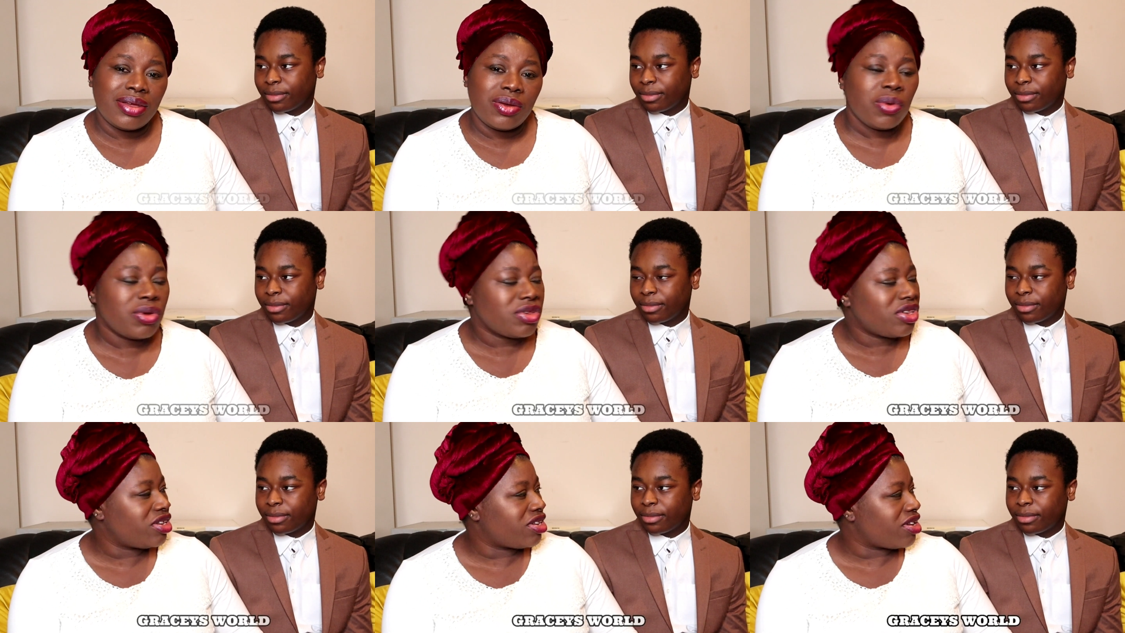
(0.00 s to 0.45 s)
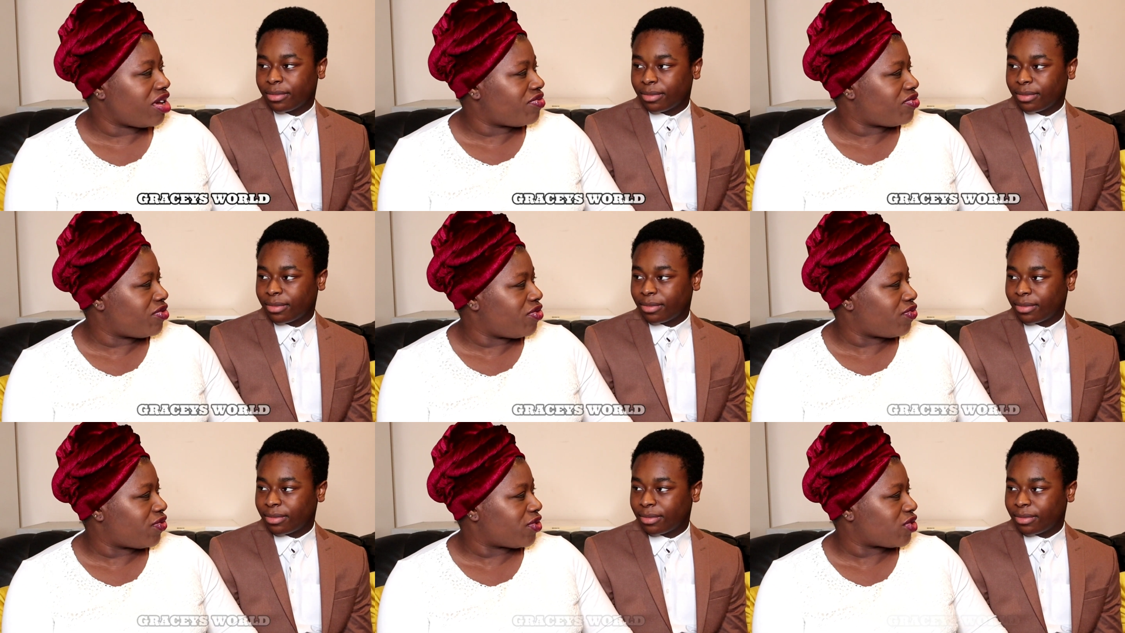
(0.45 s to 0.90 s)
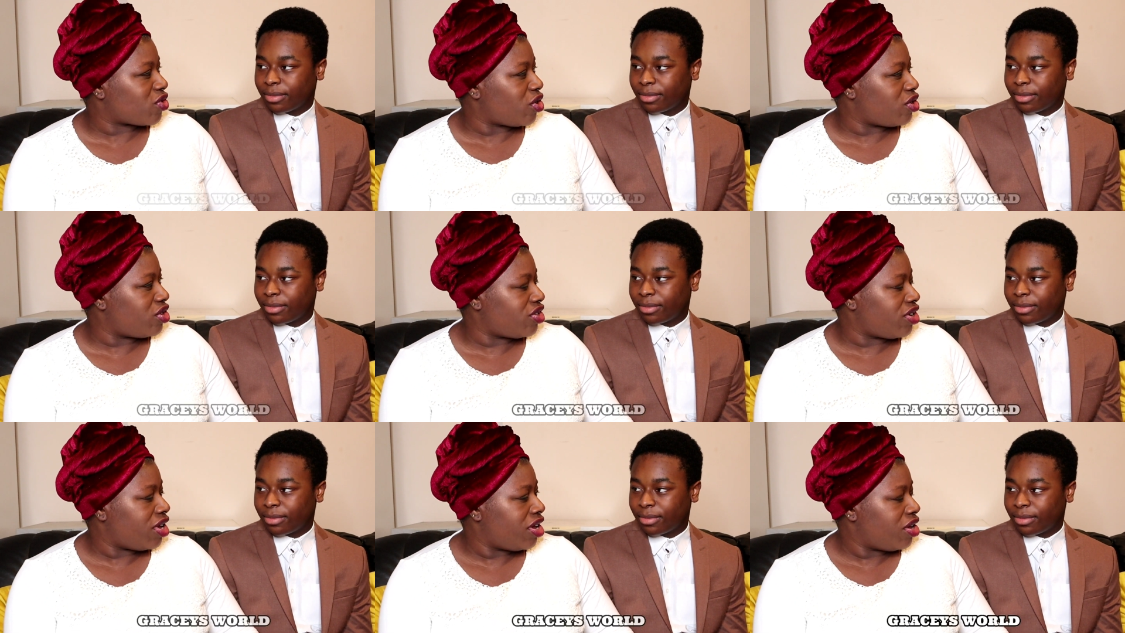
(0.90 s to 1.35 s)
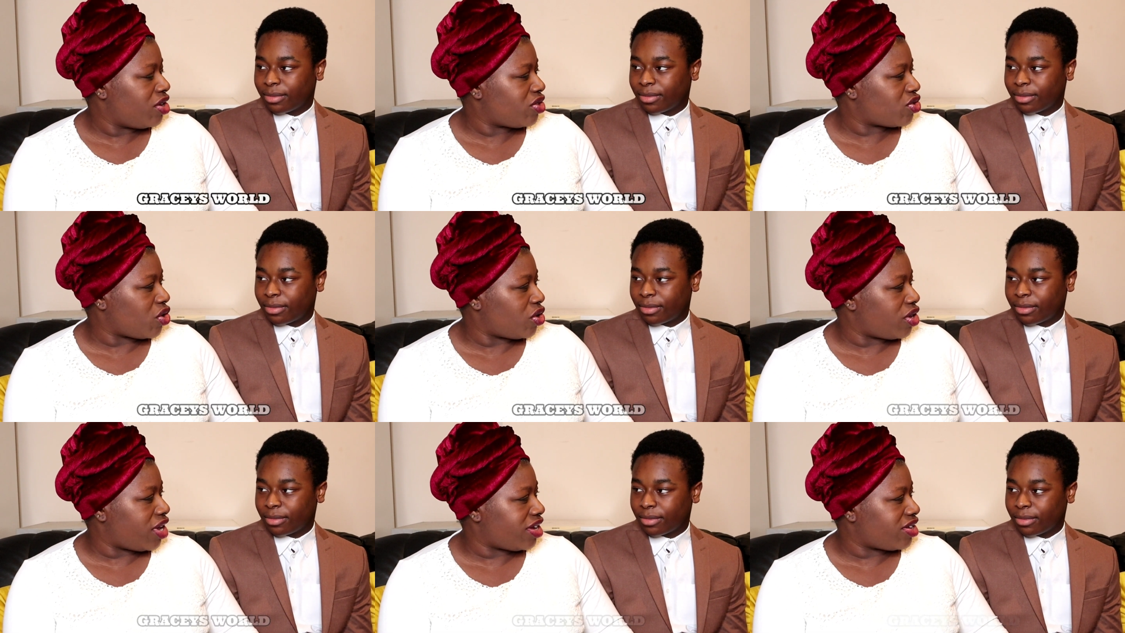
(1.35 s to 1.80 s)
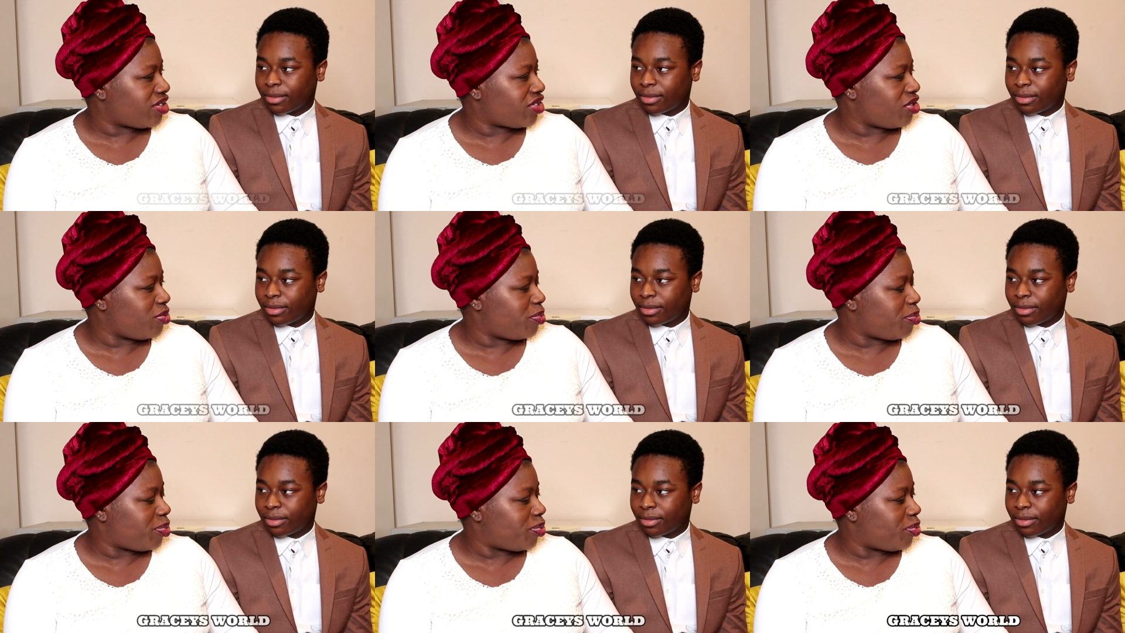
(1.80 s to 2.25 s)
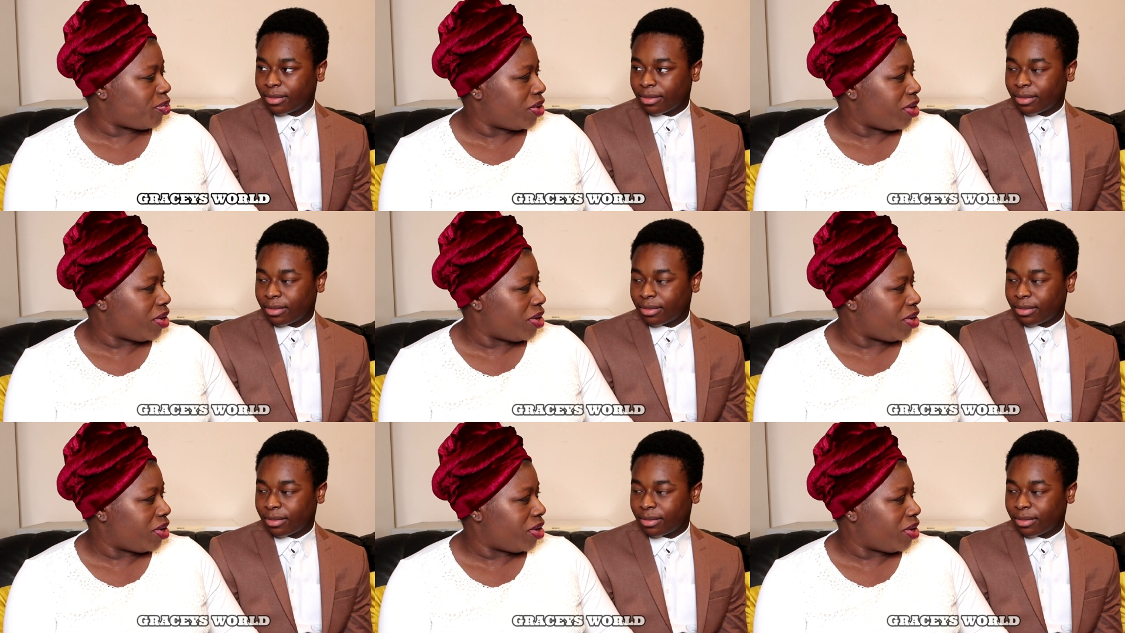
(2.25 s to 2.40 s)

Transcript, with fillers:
Speaker 1: What interview for scholar scholarship?